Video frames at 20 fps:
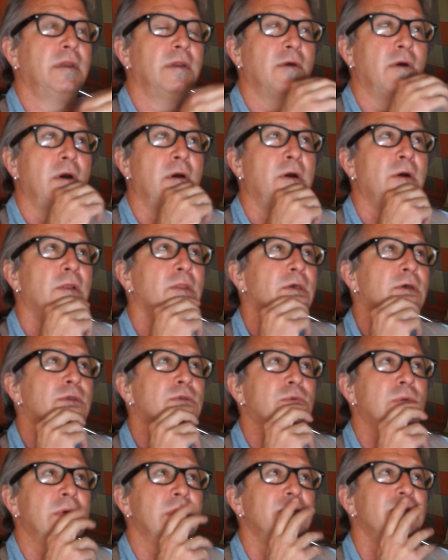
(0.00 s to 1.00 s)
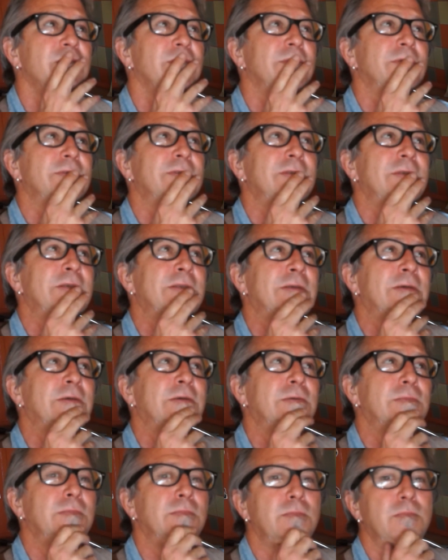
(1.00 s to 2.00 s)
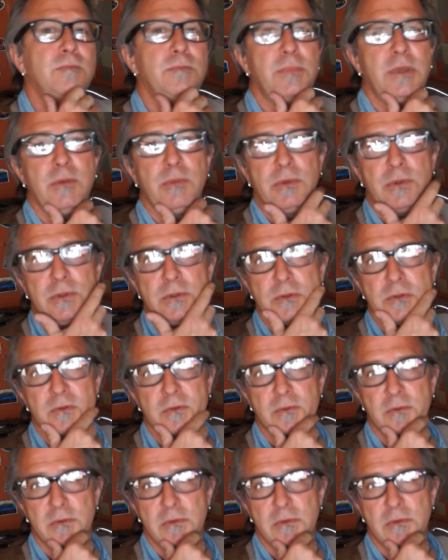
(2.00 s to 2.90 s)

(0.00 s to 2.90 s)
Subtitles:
all those wonderful people who